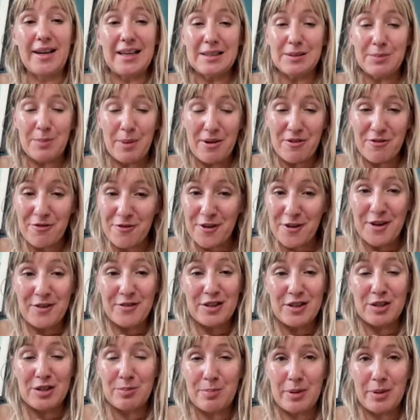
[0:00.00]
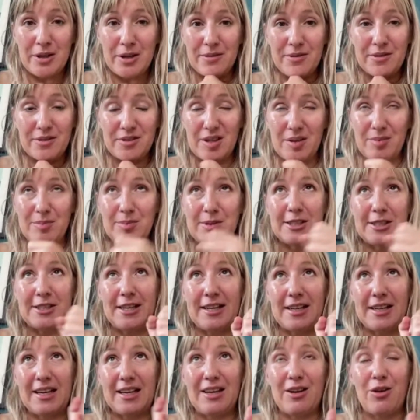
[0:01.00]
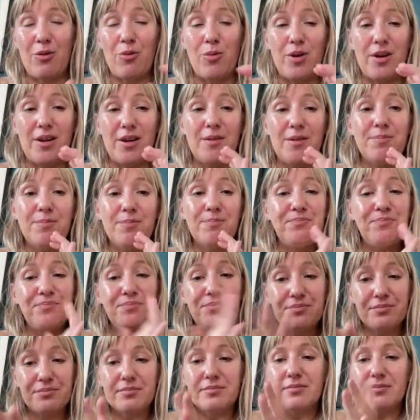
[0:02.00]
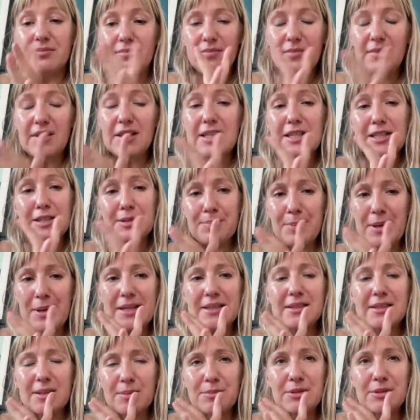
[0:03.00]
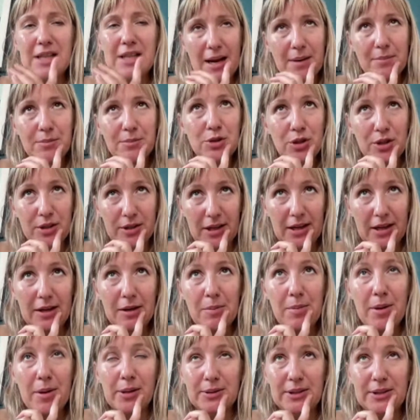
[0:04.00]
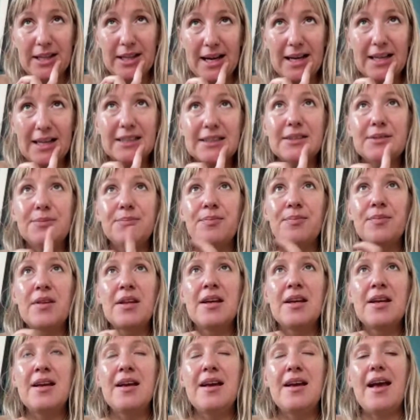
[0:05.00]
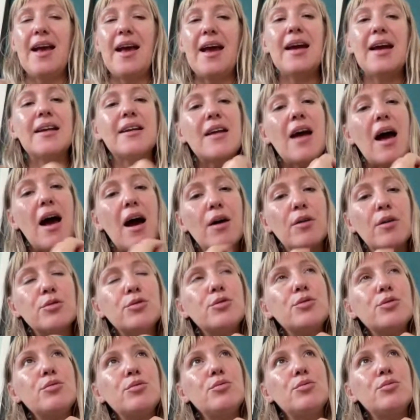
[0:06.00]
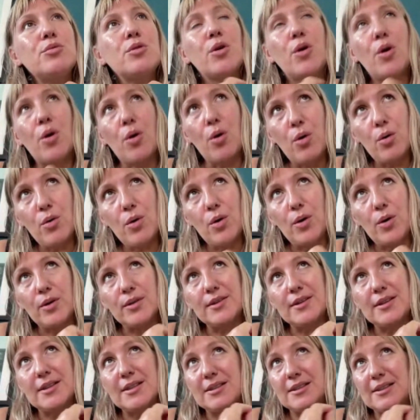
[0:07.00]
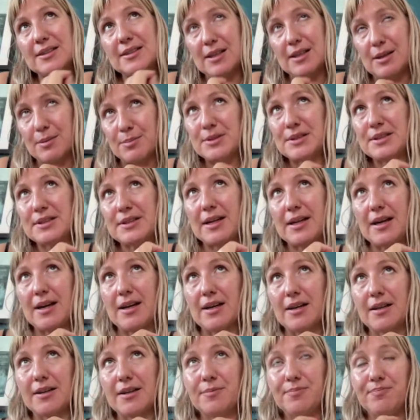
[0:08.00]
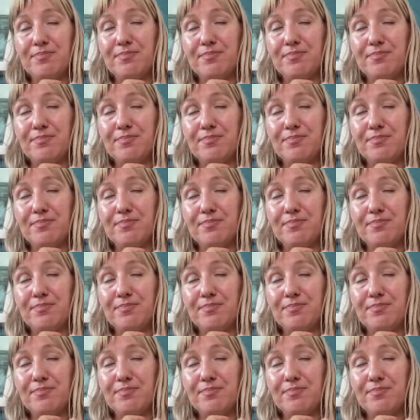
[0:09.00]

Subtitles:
It's my favorite part of Substack, and I want to spend some time talking about that and how to go on this Substack